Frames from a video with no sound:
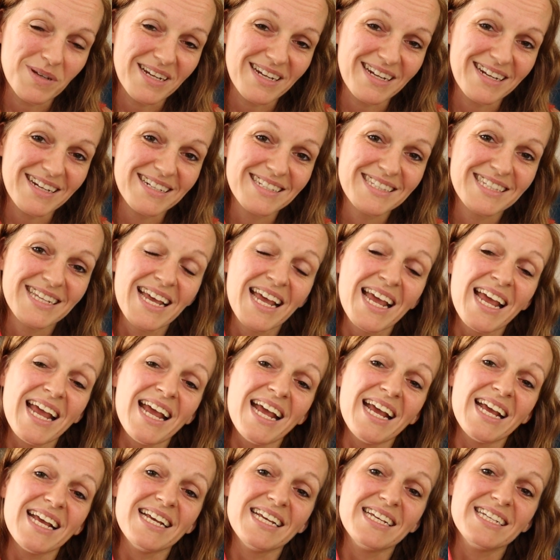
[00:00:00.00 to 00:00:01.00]
picks,
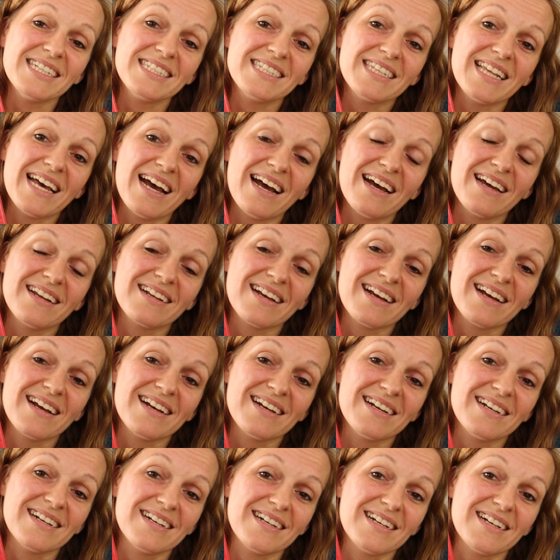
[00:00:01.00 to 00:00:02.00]
is
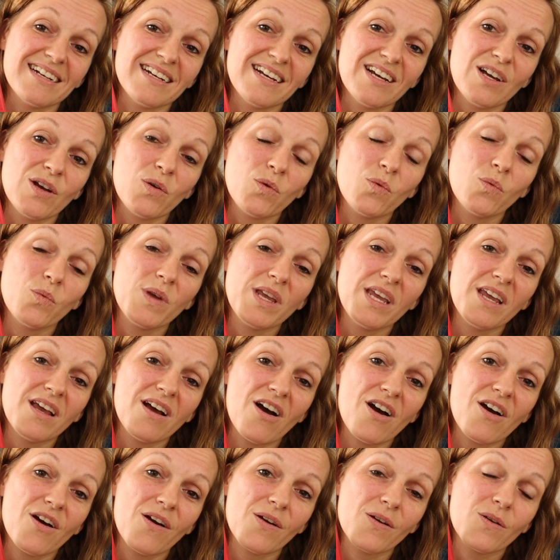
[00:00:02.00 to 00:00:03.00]
that we
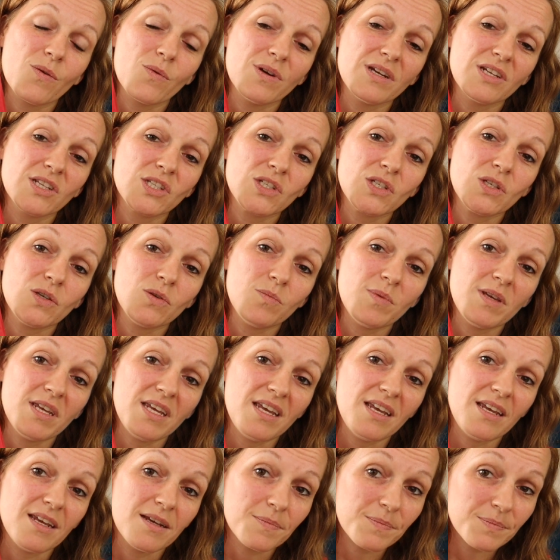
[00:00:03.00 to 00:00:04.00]
are going to
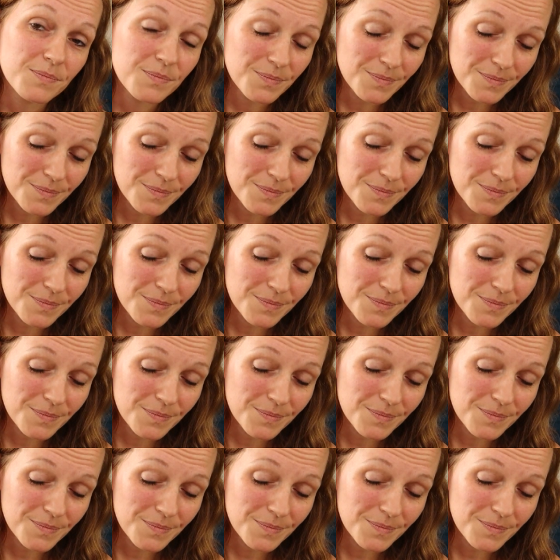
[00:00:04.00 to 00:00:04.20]
be